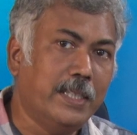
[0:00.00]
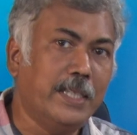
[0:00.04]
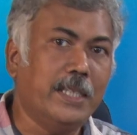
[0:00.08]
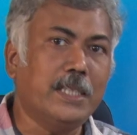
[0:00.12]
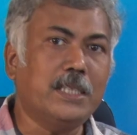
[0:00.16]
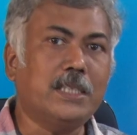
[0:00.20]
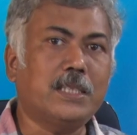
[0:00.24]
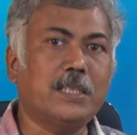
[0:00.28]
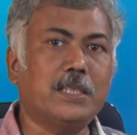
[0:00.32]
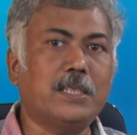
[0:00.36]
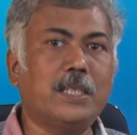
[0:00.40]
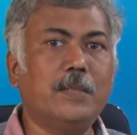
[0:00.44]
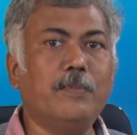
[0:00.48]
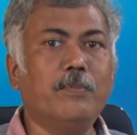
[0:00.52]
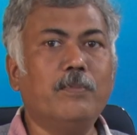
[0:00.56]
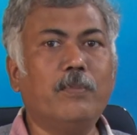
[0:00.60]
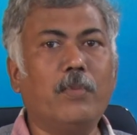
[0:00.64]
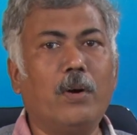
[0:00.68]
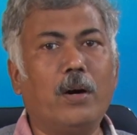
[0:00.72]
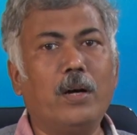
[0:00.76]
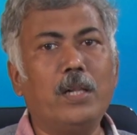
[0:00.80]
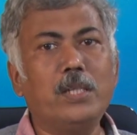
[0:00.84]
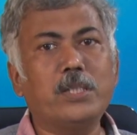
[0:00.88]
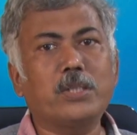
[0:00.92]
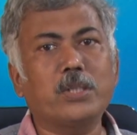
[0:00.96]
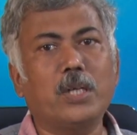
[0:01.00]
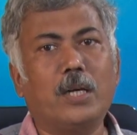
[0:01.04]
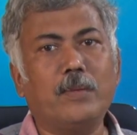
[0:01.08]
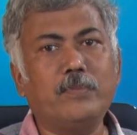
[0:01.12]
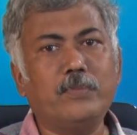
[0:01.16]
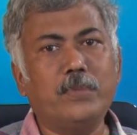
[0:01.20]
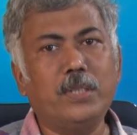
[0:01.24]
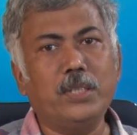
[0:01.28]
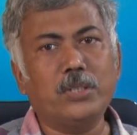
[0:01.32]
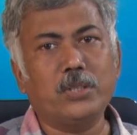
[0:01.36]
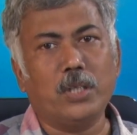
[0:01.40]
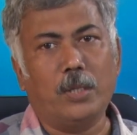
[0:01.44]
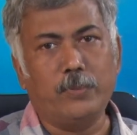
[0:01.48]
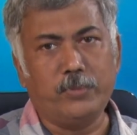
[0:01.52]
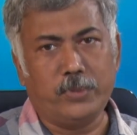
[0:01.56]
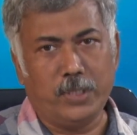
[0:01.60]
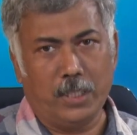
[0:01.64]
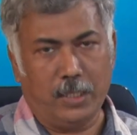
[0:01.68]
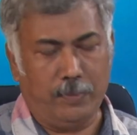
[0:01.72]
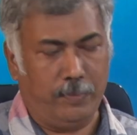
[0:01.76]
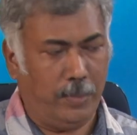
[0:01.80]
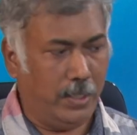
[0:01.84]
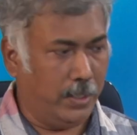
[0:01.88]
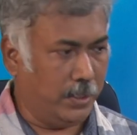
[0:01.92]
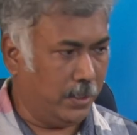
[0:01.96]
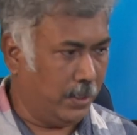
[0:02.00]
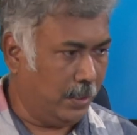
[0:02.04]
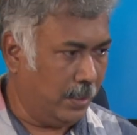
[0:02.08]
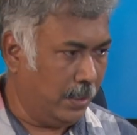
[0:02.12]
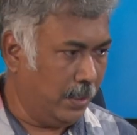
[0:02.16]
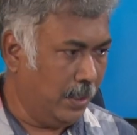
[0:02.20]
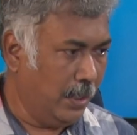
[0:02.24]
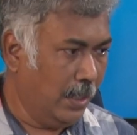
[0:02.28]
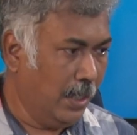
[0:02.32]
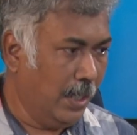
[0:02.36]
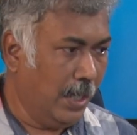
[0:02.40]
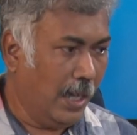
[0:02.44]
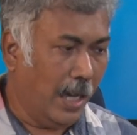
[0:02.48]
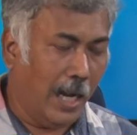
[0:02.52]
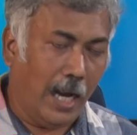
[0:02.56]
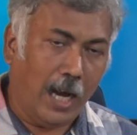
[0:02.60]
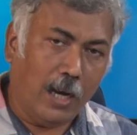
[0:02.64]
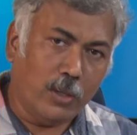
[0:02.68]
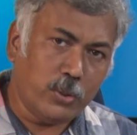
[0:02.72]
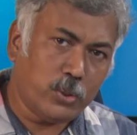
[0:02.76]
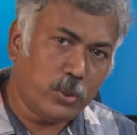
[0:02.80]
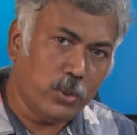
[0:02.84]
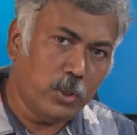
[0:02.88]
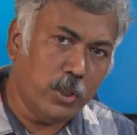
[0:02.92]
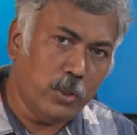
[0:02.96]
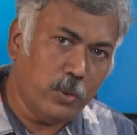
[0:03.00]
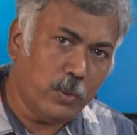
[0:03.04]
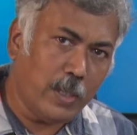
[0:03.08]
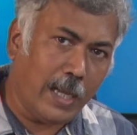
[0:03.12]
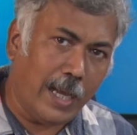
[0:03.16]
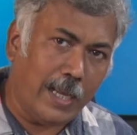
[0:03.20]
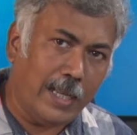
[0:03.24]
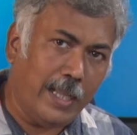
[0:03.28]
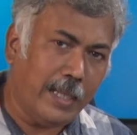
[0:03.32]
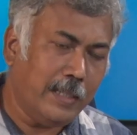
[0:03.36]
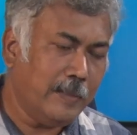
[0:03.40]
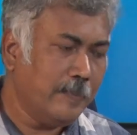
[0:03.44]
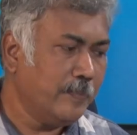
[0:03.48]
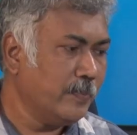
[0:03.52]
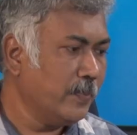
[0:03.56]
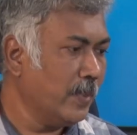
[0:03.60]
these symbols of this observation. How should you color?